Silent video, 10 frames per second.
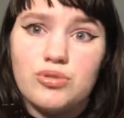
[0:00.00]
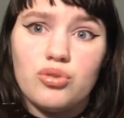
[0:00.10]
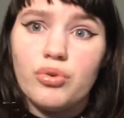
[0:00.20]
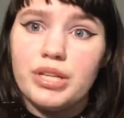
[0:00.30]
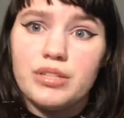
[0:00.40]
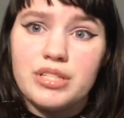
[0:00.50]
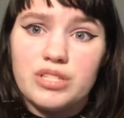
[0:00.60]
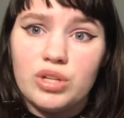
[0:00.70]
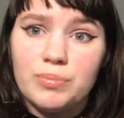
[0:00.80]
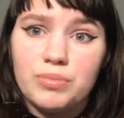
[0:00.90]
joined the
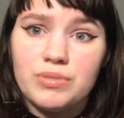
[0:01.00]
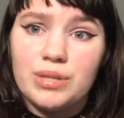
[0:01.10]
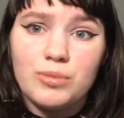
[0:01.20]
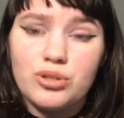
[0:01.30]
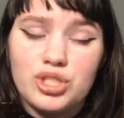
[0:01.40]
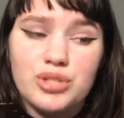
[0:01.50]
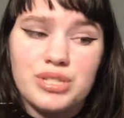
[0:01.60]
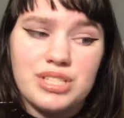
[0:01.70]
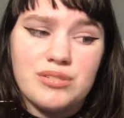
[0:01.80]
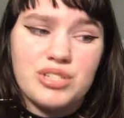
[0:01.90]
subculture
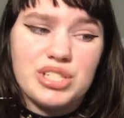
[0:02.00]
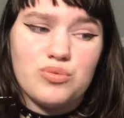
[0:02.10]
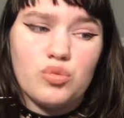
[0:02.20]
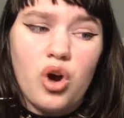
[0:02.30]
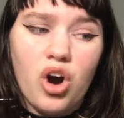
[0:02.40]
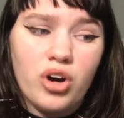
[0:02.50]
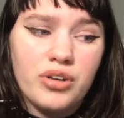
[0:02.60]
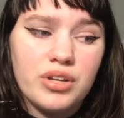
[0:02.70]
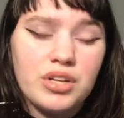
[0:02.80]
is just wrong.